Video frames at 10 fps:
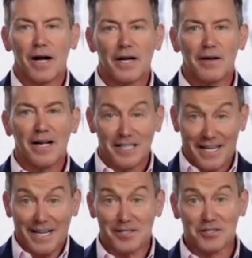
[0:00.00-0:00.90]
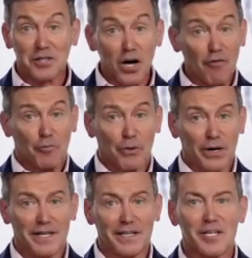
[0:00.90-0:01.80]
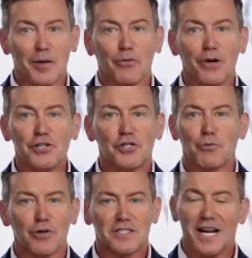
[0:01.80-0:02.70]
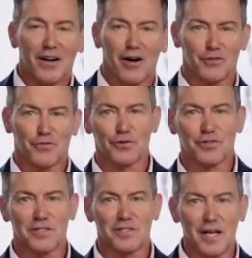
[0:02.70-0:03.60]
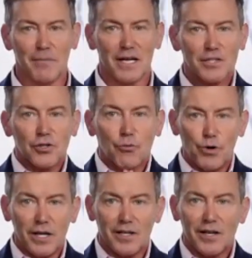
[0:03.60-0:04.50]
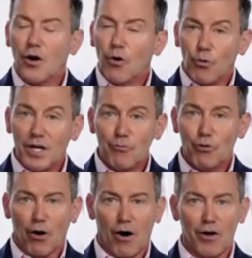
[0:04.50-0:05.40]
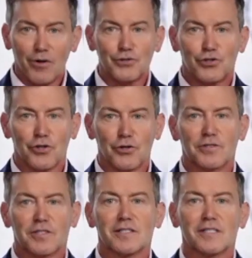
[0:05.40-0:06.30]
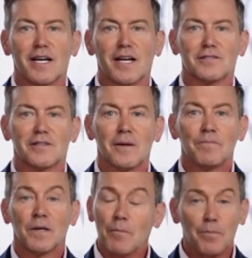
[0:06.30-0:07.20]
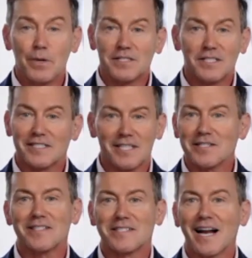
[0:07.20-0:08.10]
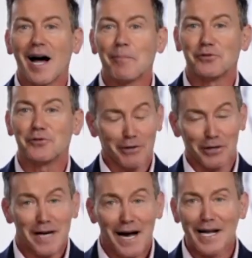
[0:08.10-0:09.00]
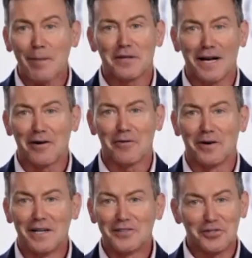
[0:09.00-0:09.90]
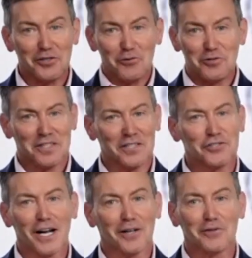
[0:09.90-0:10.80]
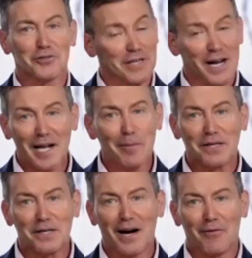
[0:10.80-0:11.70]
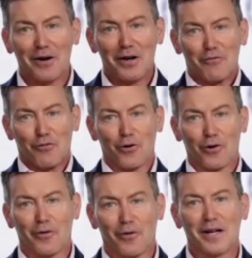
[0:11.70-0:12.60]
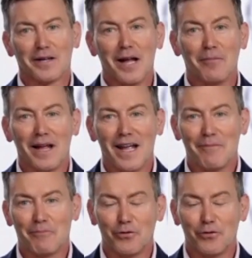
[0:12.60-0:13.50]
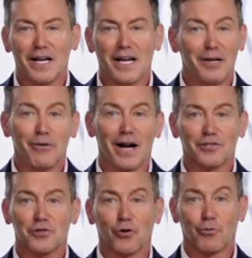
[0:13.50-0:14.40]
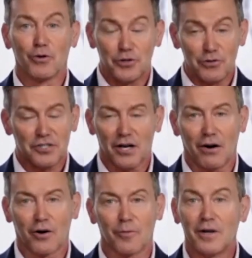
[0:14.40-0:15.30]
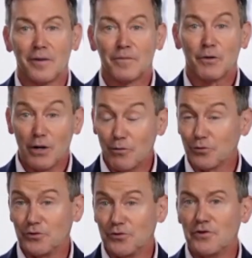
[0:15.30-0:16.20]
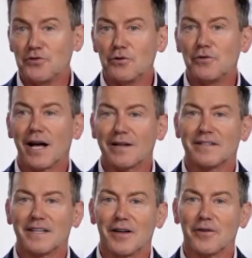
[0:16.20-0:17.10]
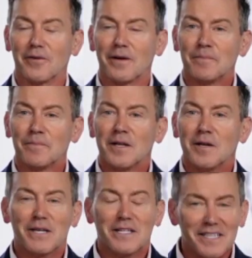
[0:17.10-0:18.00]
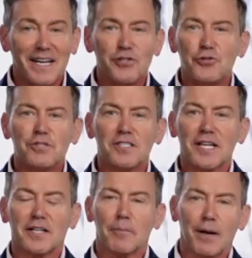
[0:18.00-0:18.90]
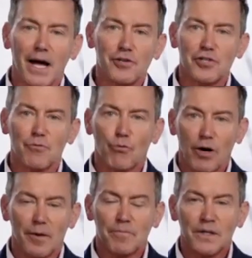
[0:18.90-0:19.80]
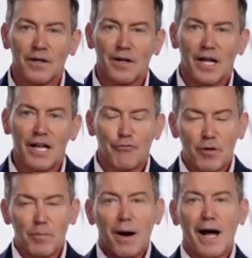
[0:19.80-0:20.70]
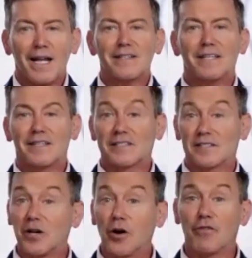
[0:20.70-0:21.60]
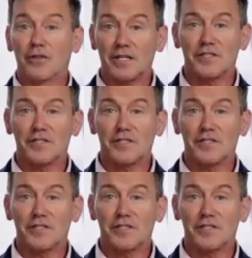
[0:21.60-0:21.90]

again, it's love breaking separation, where it's not us versus them. It's a we. We will all ensure your success, but success isn't optional, right? You're not opting out to using the checklist. You're not opting out for improving ERAS or reducing harm. We will do that together. Because then, as you said, compassion, what if we buy into this love, at least in